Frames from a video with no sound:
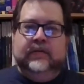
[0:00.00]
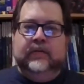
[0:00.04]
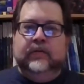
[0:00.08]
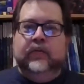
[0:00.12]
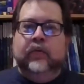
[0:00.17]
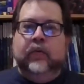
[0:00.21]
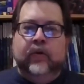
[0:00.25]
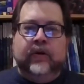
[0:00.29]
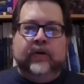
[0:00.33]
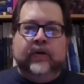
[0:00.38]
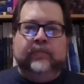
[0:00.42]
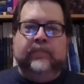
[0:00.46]

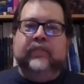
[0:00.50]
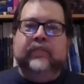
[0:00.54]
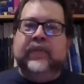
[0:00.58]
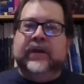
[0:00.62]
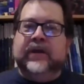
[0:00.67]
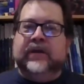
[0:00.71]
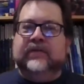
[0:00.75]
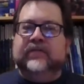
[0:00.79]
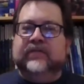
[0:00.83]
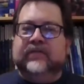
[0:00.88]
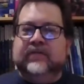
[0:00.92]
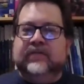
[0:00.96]
or
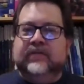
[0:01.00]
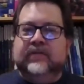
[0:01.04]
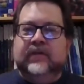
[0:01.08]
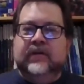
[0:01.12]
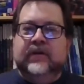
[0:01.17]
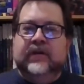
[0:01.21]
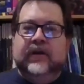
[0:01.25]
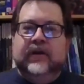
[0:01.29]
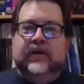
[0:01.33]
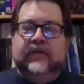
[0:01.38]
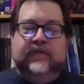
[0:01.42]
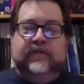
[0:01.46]
mix
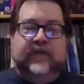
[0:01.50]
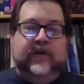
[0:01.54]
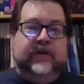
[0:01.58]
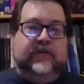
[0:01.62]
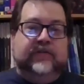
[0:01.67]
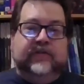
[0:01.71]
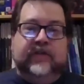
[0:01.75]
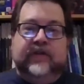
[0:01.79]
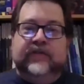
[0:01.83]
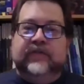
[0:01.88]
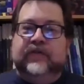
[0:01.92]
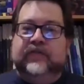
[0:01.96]

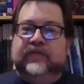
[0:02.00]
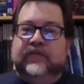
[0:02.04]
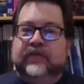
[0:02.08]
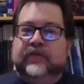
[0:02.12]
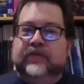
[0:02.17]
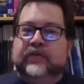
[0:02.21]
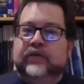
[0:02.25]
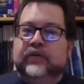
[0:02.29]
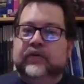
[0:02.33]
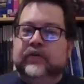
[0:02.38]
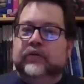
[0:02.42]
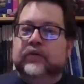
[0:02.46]
various flavors
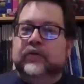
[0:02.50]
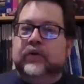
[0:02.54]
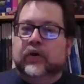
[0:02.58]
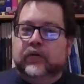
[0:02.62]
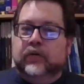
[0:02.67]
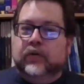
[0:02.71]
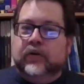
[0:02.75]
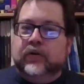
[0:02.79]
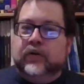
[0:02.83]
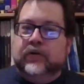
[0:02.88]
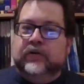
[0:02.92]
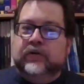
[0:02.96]
into
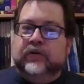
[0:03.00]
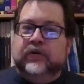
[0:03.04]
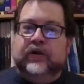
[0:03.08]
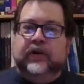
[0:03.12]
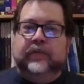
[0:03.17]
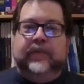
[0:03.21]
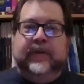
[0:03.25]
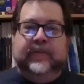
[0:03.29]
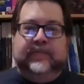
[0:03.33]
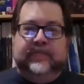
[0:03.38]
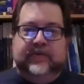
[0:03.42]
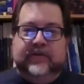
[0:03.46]
Coca-Cola or
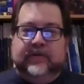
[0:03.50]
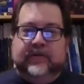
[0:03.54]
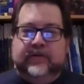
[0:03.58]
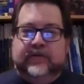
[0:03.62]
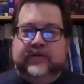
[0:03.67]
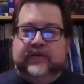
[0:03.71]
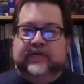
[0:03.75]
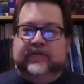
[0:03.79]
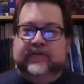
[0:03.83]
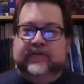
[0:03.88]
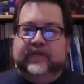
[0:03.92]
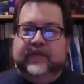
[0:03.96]
Pepsi
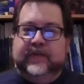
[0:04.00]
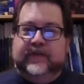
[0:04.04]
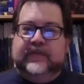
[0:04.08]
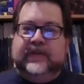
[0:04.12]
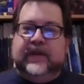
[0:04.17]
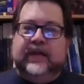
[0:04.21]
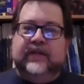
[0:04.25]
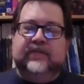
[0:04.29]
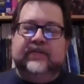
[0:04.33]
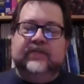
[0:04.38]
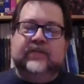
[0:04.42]
Cola, like that.